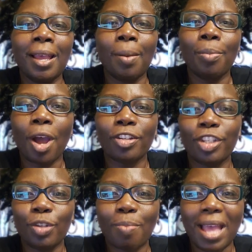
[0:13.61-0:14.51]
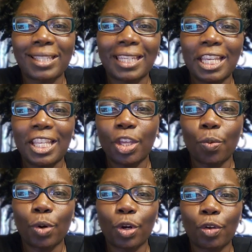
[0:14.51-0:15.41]
brought to you by See the
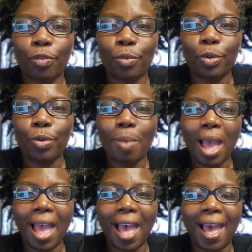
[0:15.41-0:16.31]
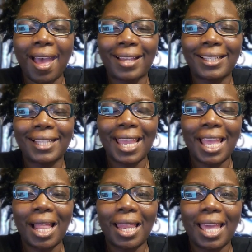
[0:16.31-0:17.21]
World Through My Eyes
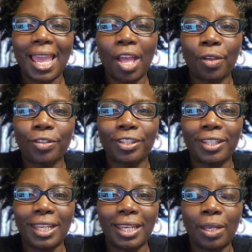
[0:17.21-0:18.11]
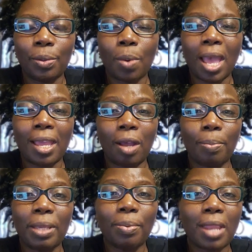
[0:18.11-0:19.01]
LLC, where I help
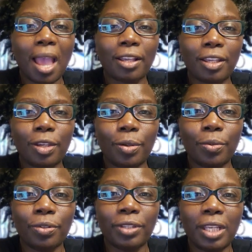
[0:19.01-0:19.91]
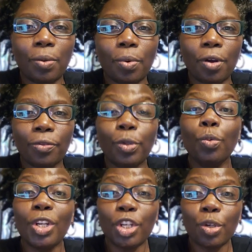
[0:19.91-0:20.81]
people like you see the world through
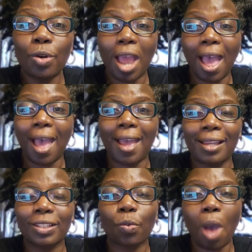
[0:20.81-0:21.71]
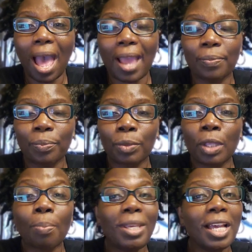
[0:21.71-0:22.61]
renewed eyes. Why?
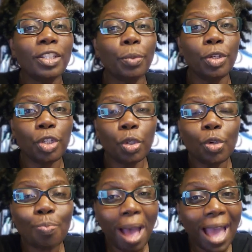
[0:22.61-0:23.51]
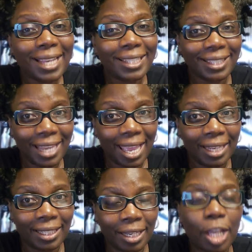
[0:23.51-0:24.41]
Because a renewed
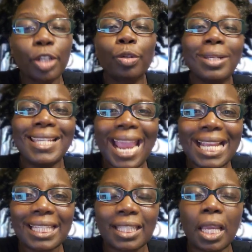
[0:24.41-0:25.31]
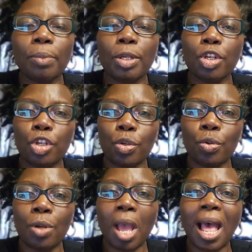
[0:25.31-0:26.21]
mindset creates a
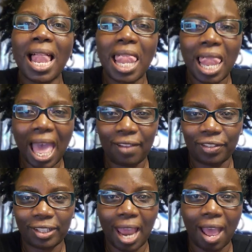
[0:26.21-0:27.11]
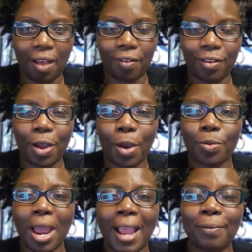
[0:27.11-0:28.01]
renewed lifestyle, all
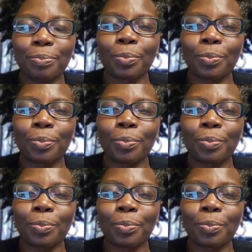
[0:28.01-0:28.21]
right?